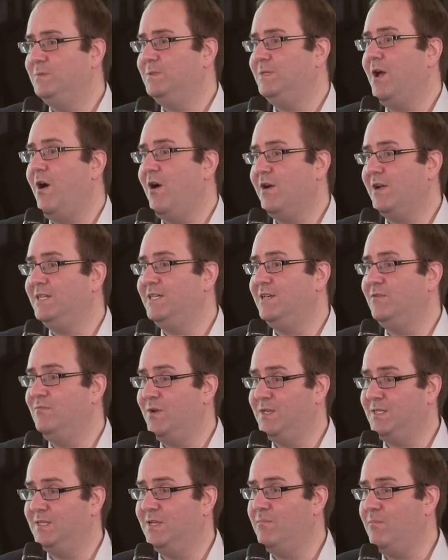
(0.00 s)
targeted
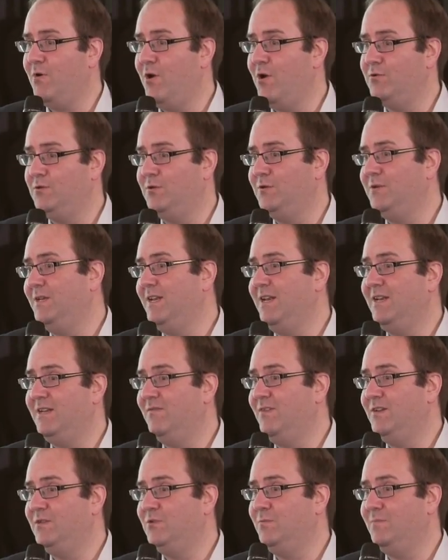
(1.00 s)
risk approach on an
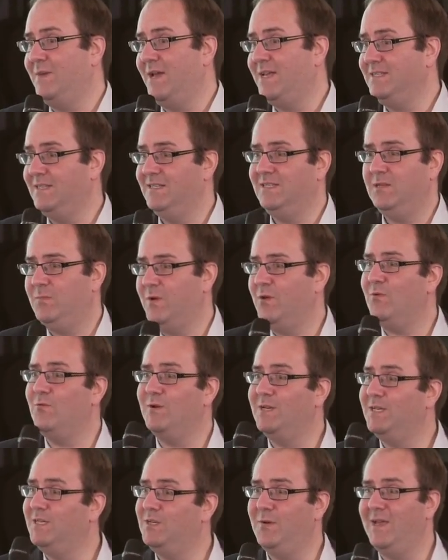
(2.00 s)
individual basis, and we
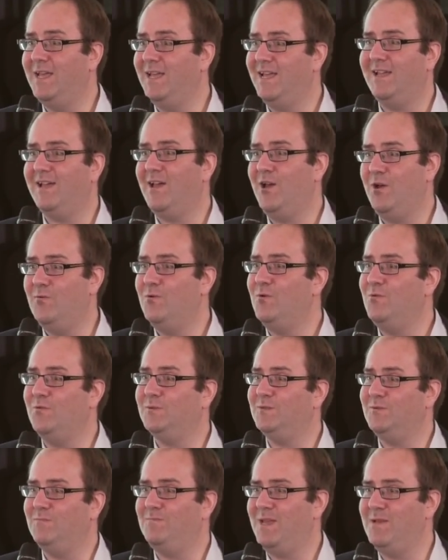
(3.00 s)
already do it in
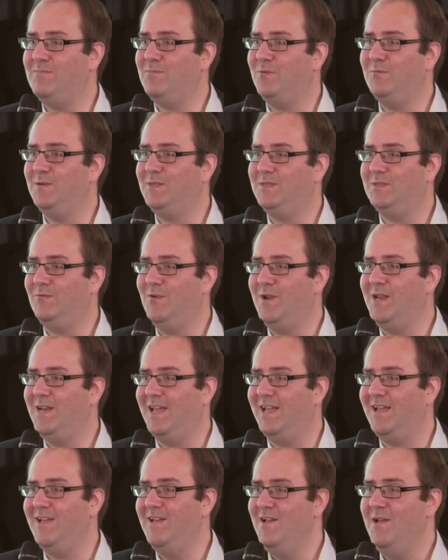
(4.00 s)
cohorts of people with
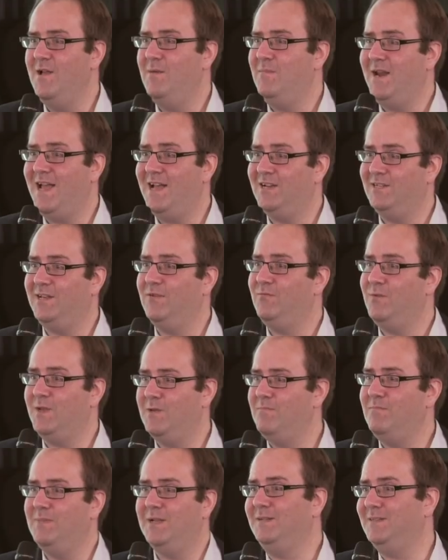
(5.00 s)
screening, but actually if we
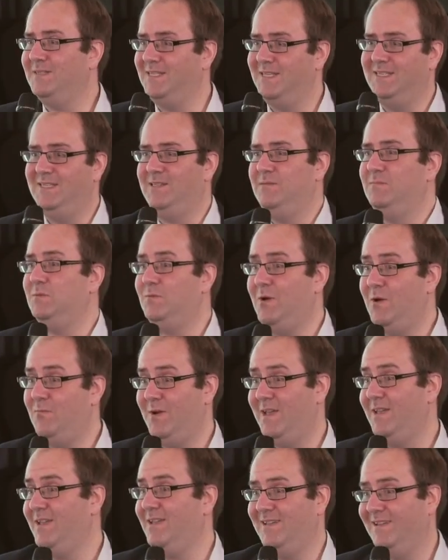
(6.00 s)
can build systems where
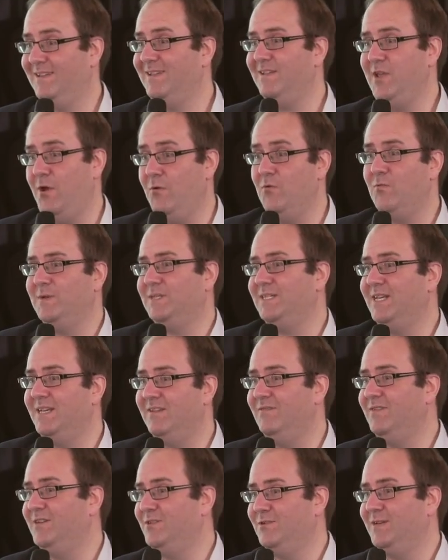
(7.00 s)
we almost
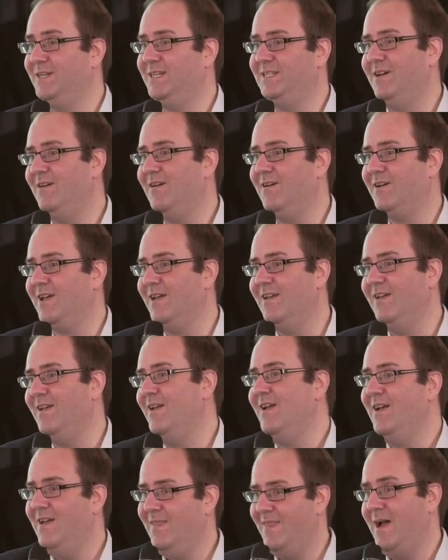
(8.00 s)
individually target,
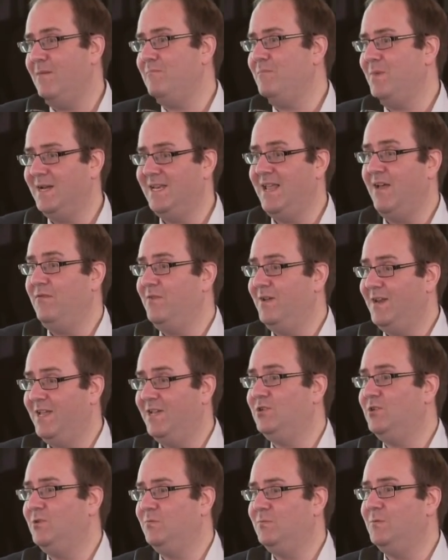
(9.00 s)
that by
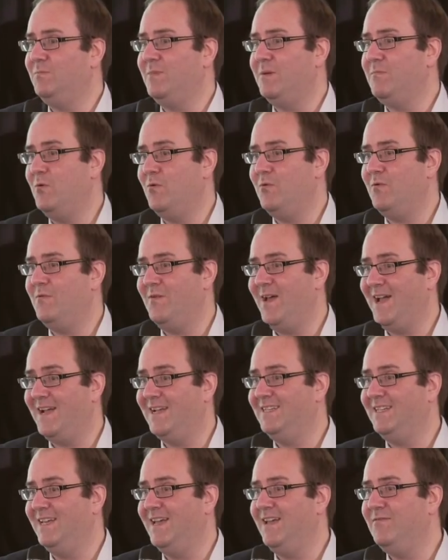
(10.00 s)
definition will be more
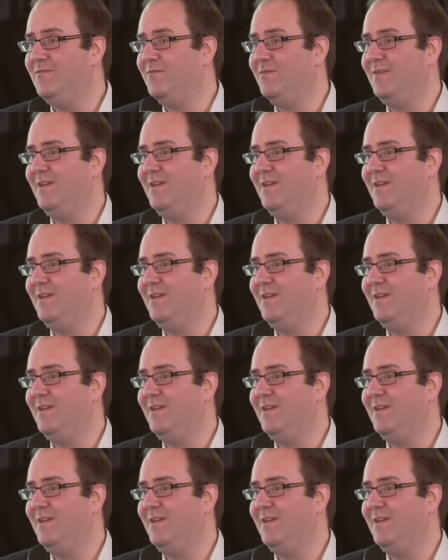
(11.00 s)
effective,